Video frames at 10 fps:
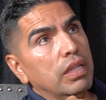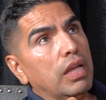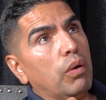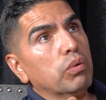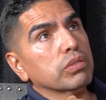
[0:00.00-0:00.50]
then
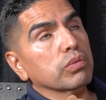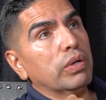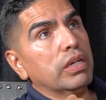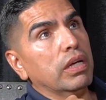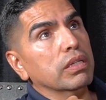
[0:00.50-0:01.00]
that was
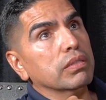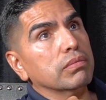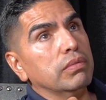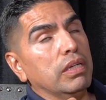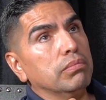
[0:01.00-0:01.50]
when
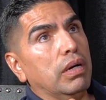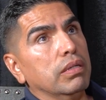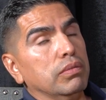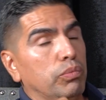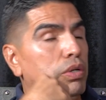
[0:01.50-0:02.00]

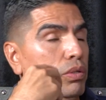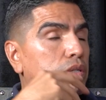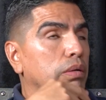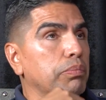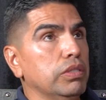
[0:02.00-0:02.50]
one of
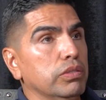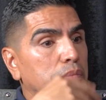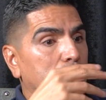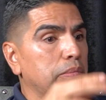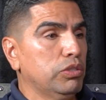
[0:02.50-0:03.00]
the companies
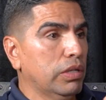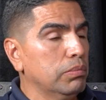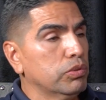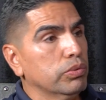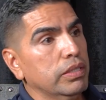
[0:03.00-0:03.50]
invited me to
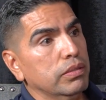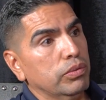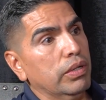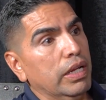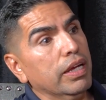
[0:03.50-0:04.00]
come to
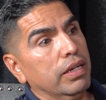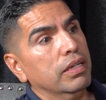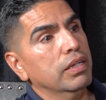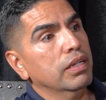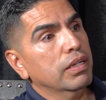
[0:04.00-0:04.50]
LA.
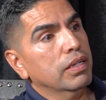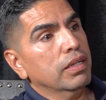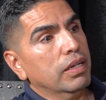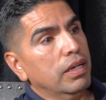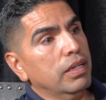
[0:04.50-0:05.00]

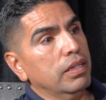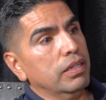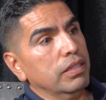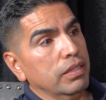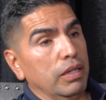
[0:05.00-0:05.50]

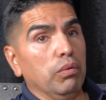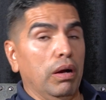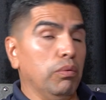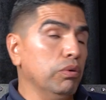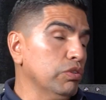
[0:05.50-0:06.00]
And
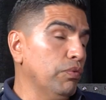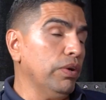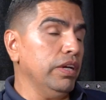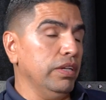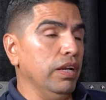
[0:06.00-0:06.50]
I was
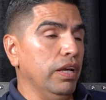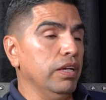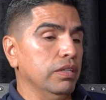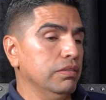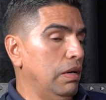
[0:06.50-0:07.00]
afraid in
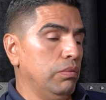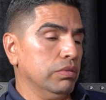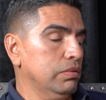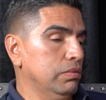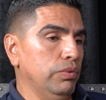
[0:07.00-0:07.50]
LA. I
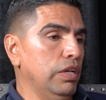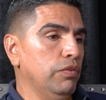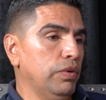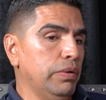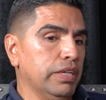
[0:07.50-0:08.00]
was really
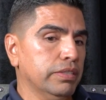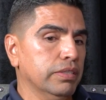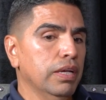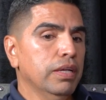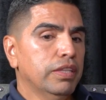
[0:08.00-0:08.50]
afraid
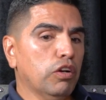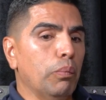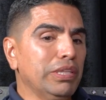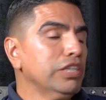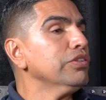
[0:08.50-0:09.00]
because the
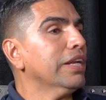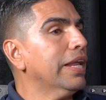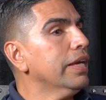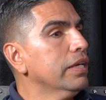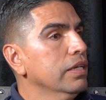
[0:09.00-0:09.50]
competition in LA